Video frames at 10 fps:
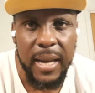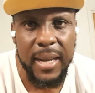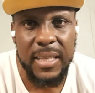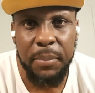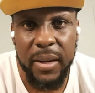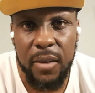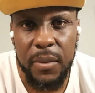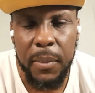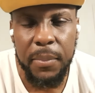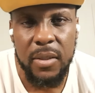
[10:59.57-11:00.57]
And I think many
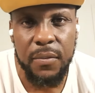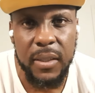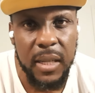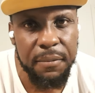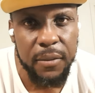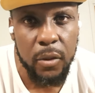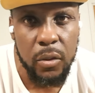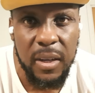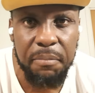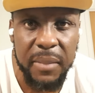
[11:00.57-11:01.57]
of the members of the EFF
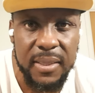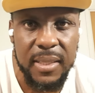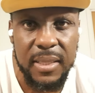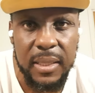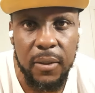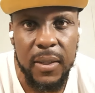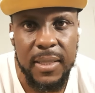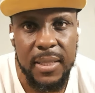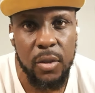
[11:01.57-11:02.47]
also have master's degrees.